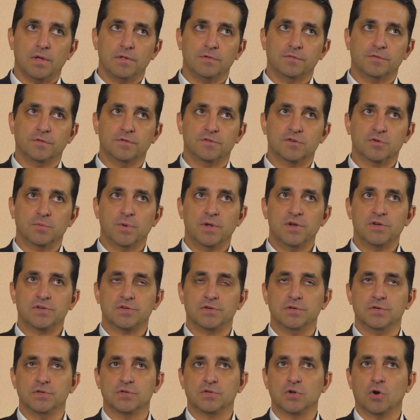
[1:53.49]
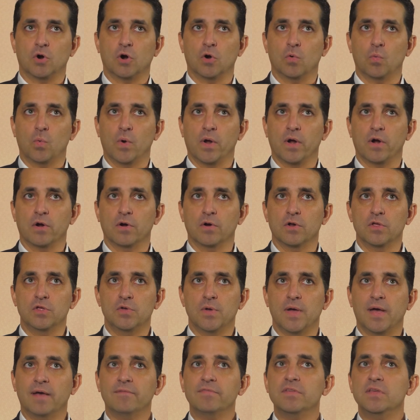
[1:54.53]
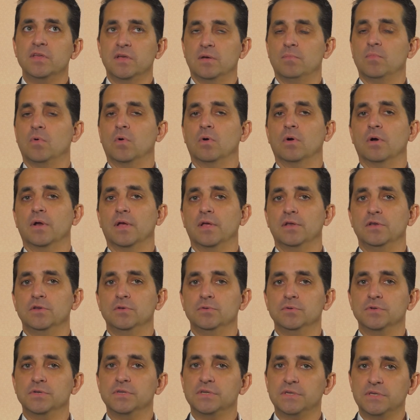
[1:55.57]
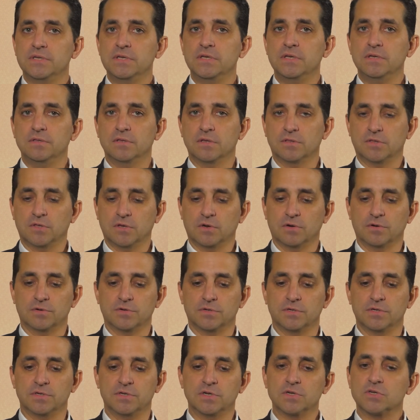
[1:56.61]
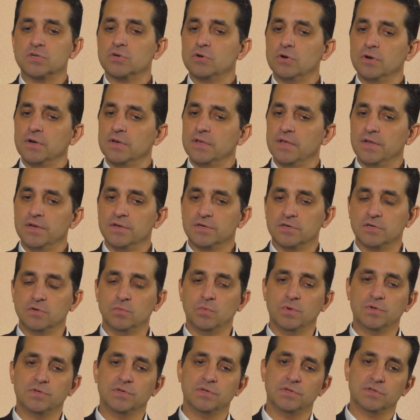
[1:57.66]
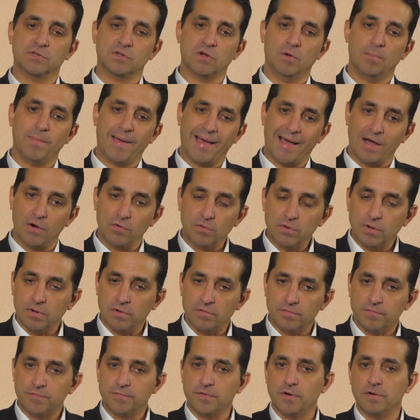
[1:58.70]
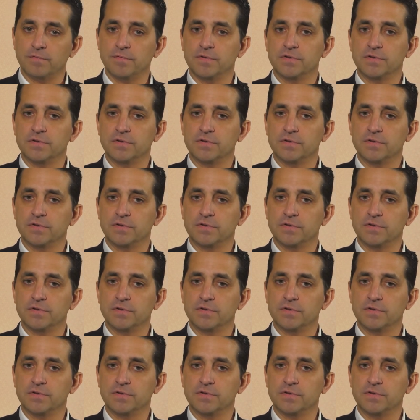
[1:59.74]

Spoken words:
situations are where you have the MR and you see that there is a disc herniation which has come out of